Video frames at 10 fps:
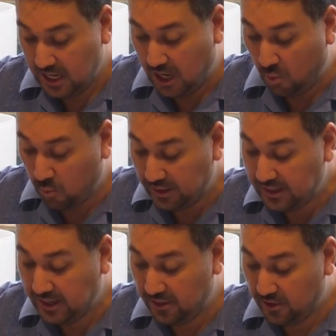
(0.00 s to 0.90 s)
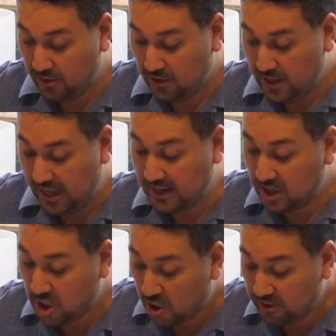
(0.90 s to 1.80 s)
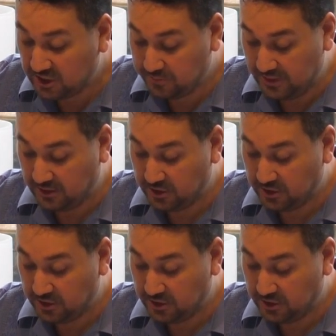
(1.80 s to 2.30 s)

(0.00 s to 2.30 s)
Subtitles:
of one another and encouragement